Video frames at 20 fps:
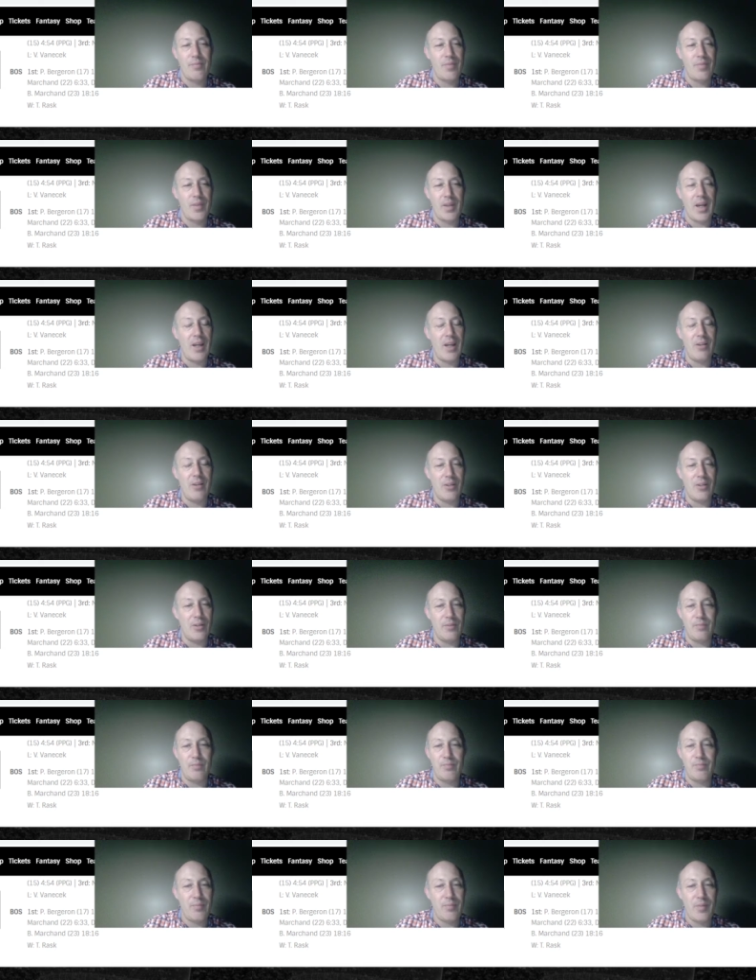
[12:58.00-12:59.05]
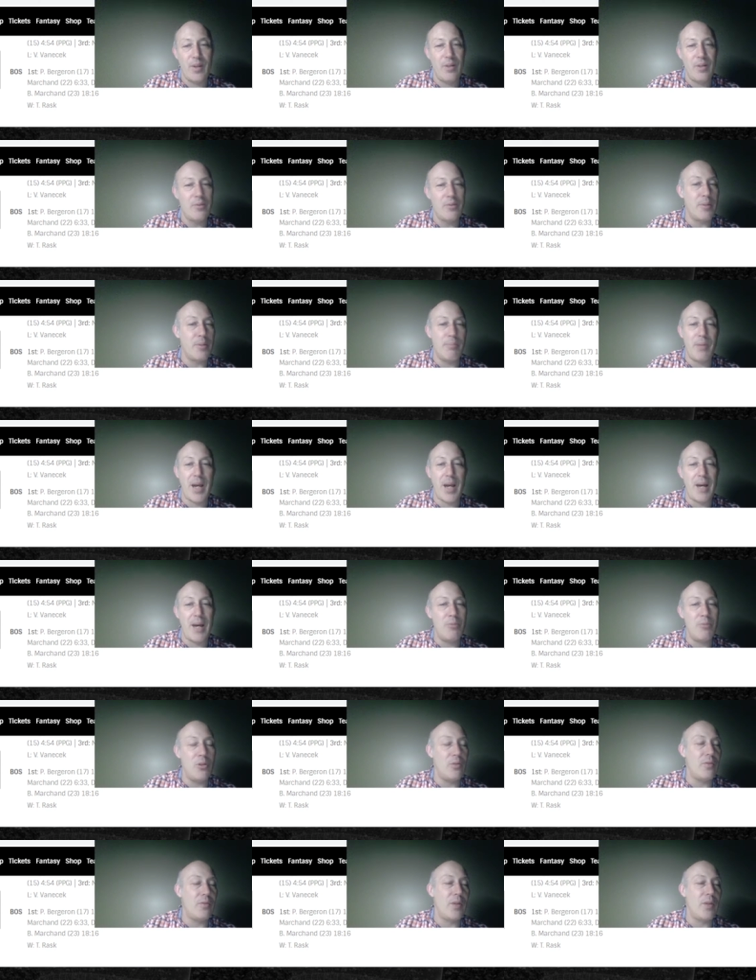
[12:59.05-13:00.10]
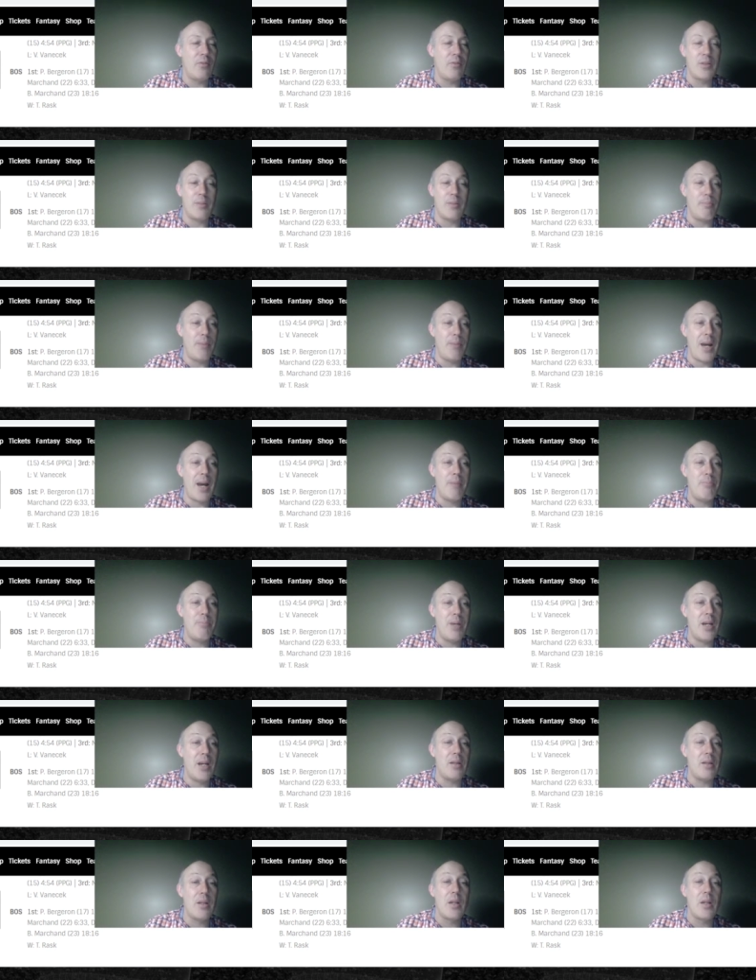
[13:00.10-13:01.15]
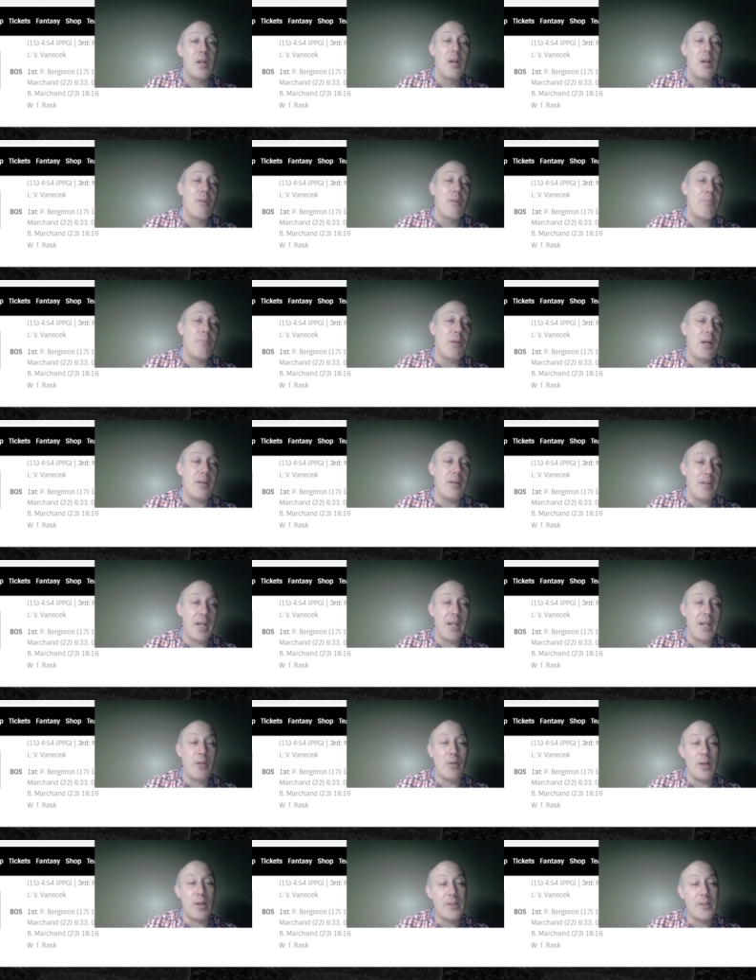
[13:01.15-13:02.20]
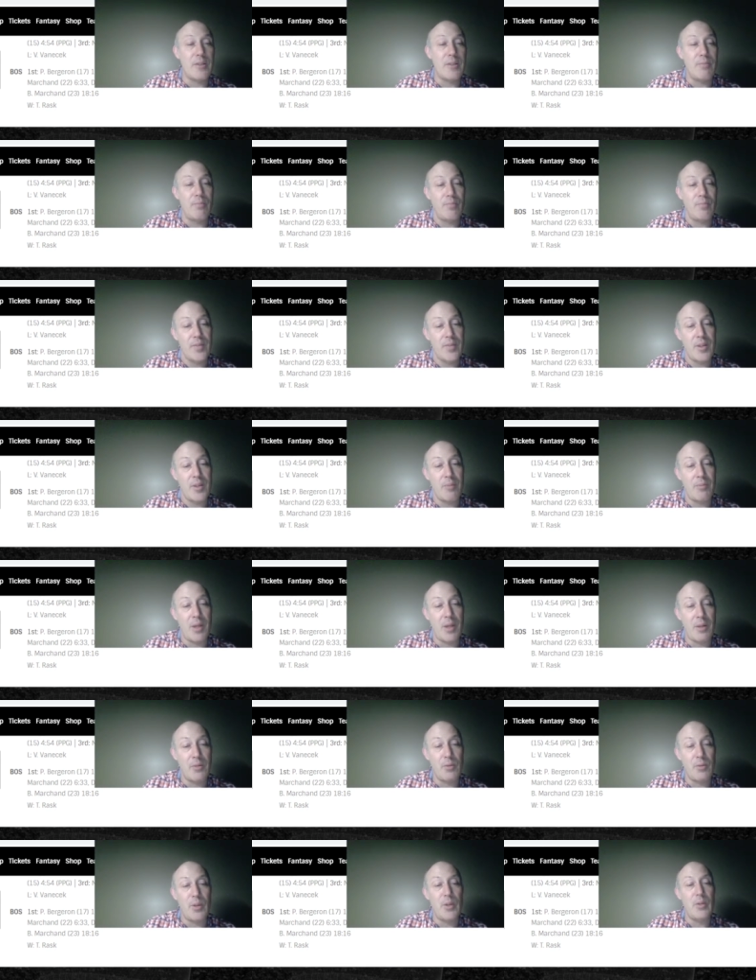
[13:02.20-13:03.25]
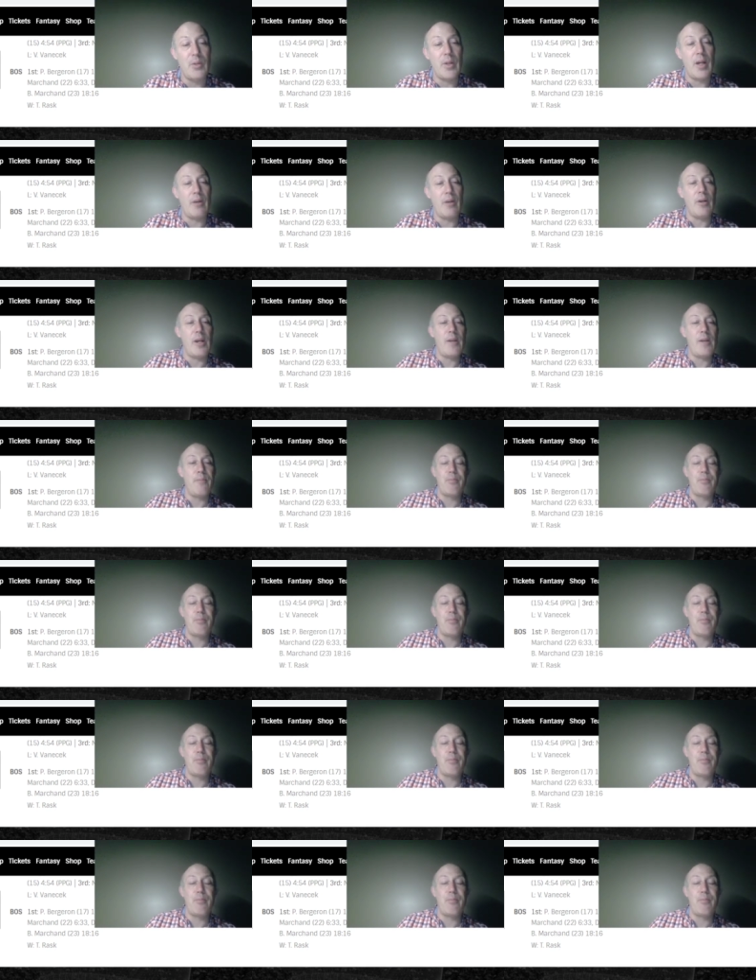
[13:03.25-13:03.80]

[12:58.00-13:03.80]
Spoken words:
I don't know. It was a bad move. It was a bad bet. But anyways, sometimes we do that, right?